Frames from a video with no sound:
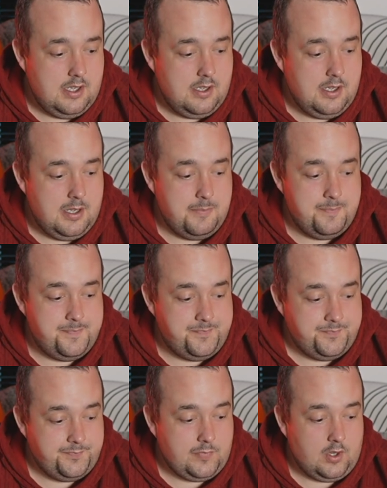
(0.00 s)

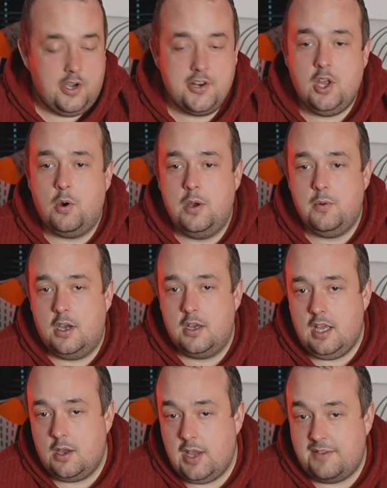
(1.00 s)
I know
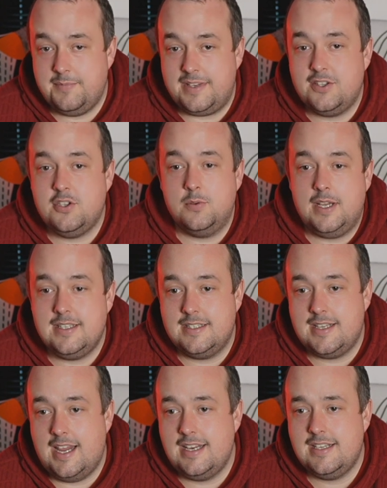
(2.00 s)
I haven't been too
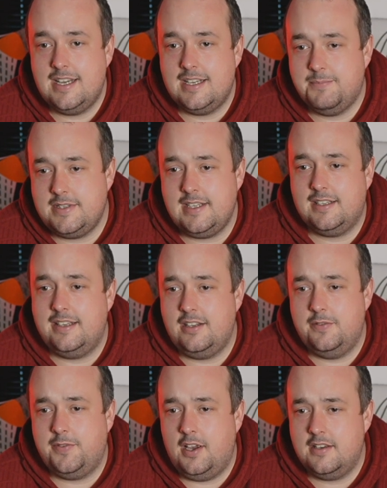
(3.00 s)
entertained today, particularly in the
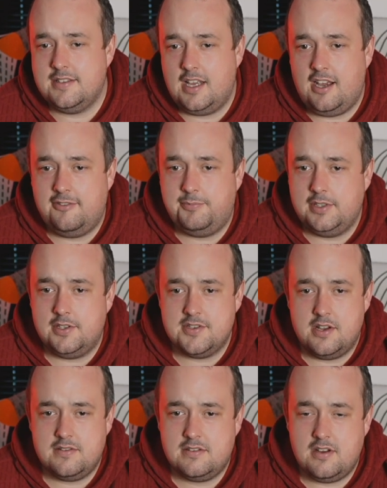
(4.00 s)
first half, because
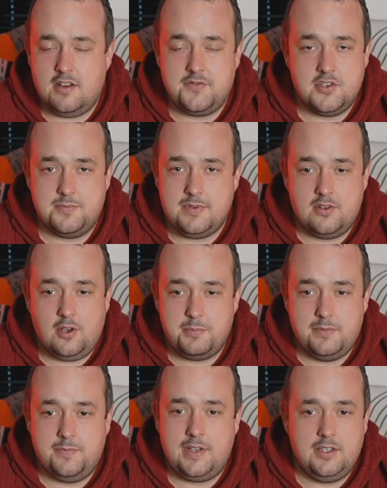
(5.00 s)
I've just been not been
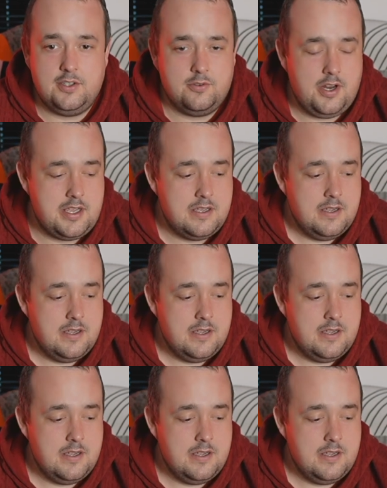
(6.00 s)
feeling great.